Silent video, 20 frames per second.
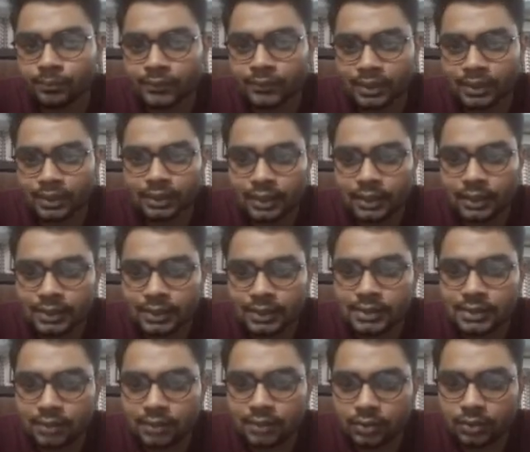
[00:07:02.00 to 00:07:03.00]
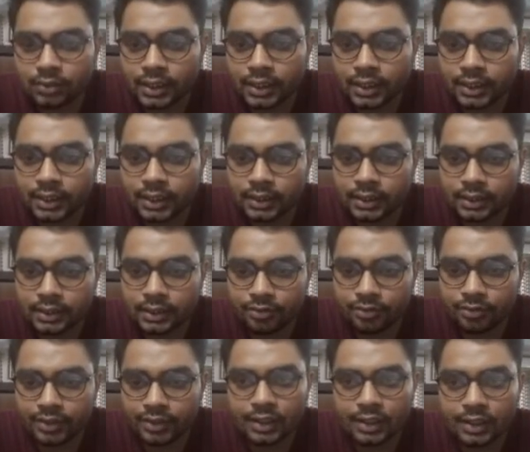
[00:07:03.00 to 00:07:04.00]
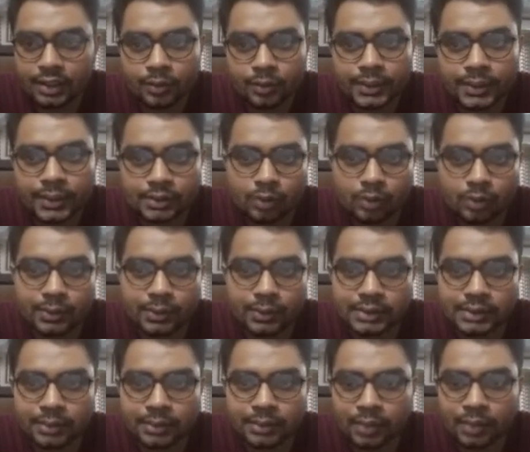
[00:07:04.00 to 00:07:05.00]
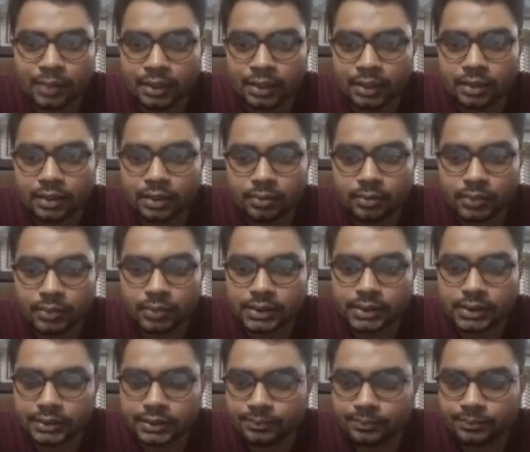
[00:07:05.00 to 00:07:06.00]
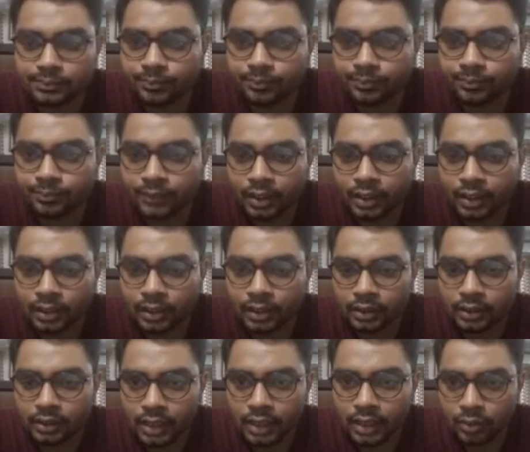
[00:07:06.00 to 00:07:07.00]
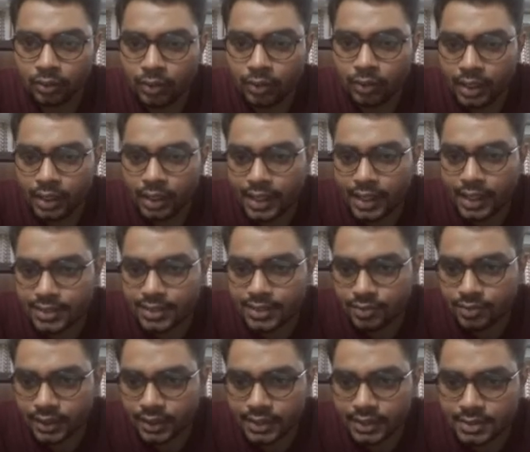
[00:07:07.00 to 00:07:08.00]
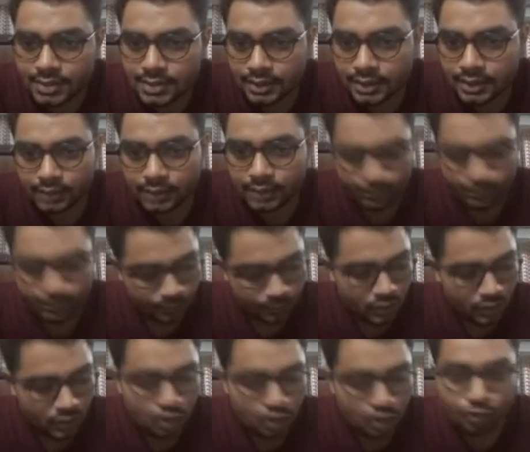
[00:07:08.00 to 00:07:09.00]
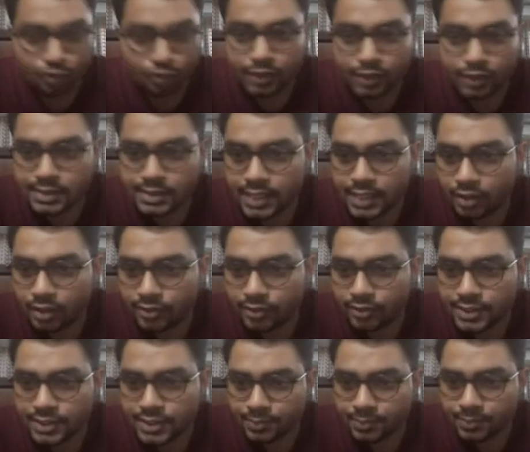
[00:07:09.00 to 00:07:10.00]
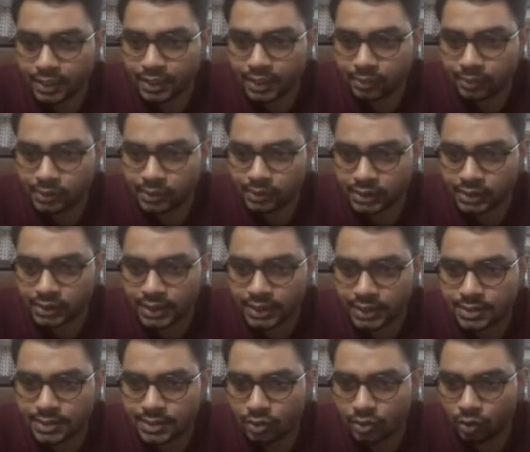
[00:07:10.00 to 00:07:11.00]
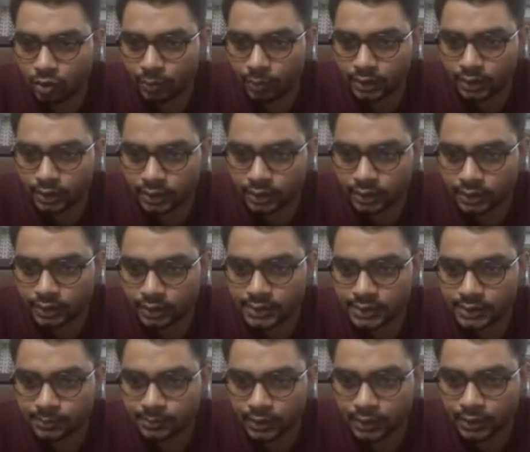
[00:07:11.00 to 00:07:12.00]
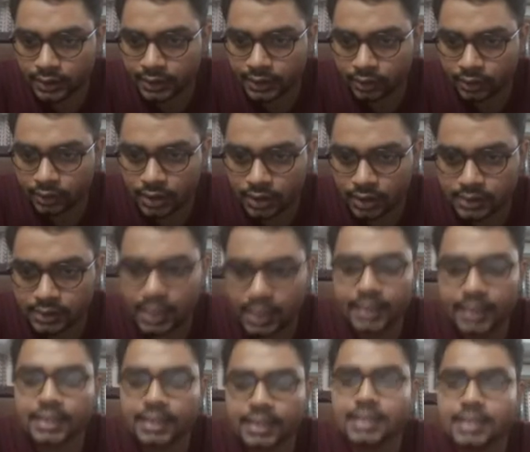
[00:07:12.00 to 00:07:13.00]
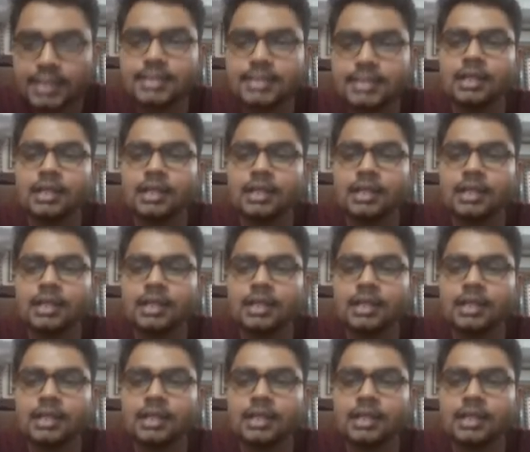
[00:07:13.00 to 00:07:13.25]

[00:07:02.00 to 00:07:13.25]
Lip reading: Let us have a look at the figure of this open side planar machine. Now as one can see, one side of this planar machine is open. This particular side is